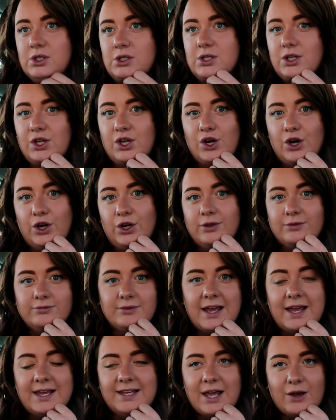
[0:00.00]
to, you know,
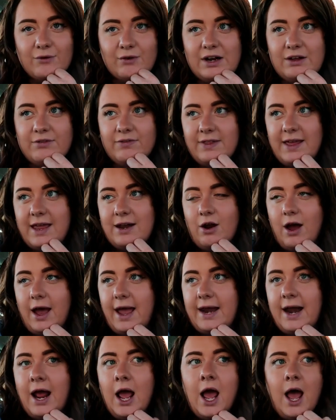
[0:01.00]
get ready for their
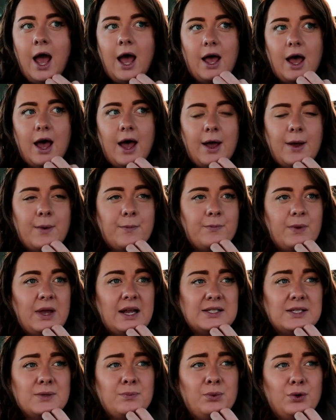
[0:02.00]
night. Um,
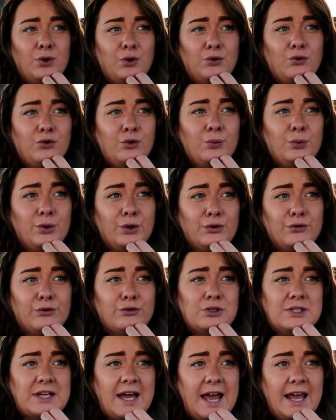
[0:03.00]
it's a beautiful,
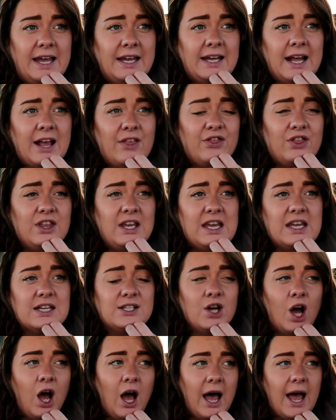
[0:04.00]
beautiful day. The
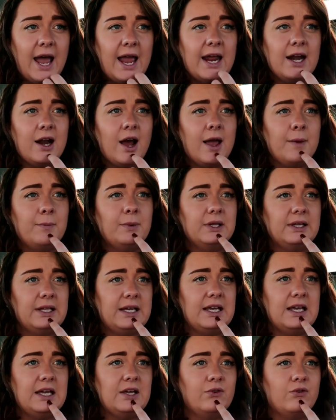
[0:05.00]
tide, I
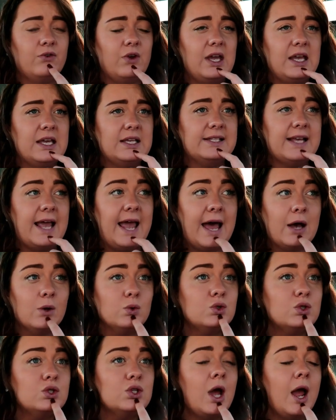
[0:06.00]
believe, is
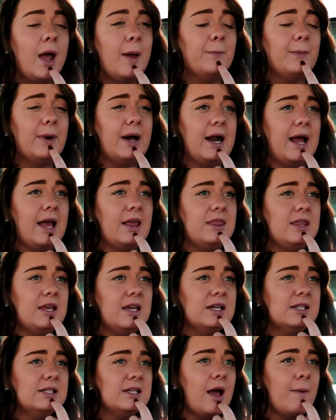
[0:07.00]
out, but I
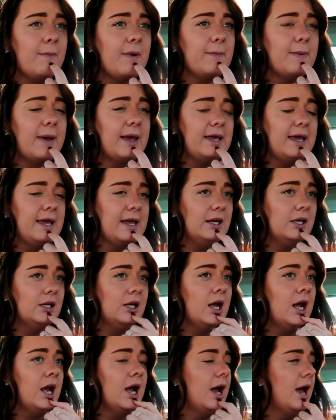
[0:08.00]
think it's coming back
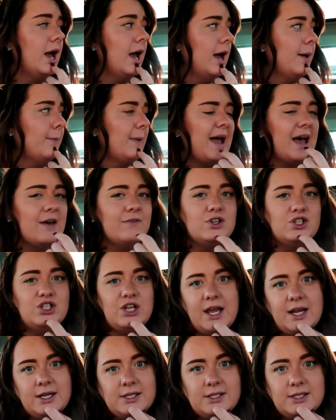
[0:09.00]
in. Um, I haven't
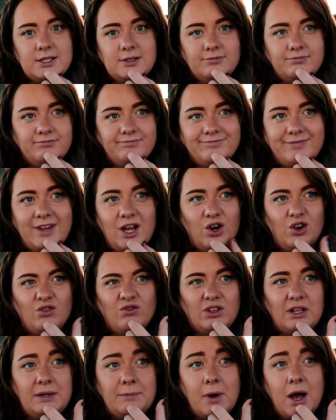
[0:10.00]
checked. I don't
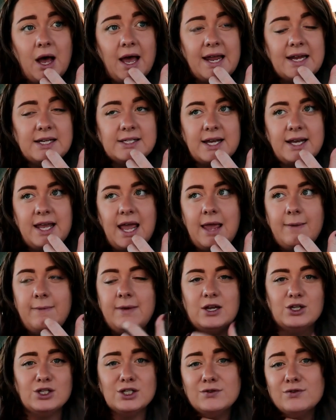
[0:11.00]
really mind. I came
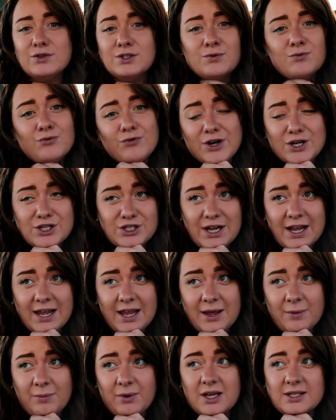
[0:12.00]
here just for some fresh
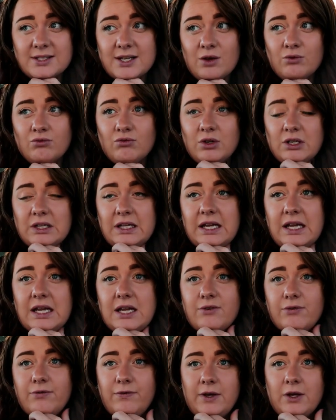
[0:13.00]
air because I
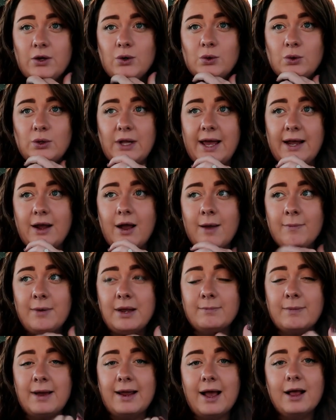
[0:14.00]
really feel like I'm
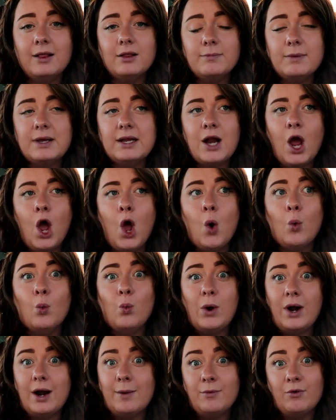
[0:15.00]
in my element
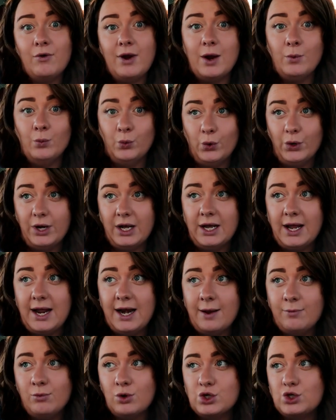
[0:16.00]
when I'm around water.
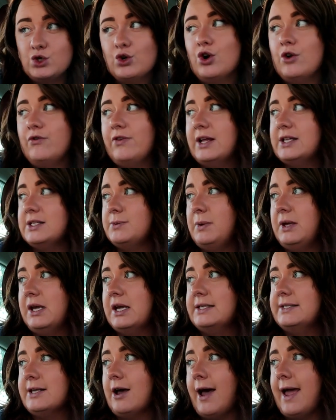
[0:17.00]
And I'm not sure if that's
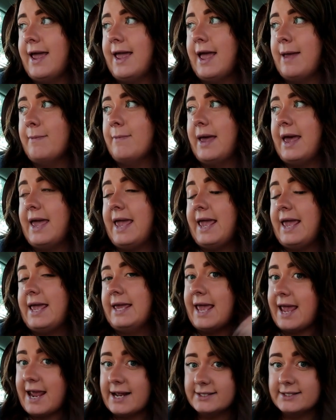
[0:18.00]
because I am a
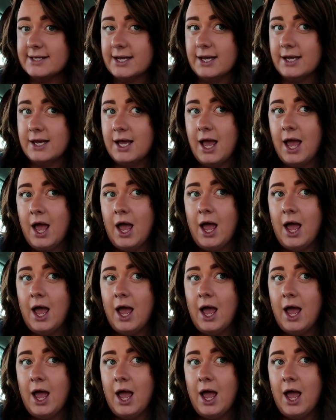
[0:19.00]
Cancer,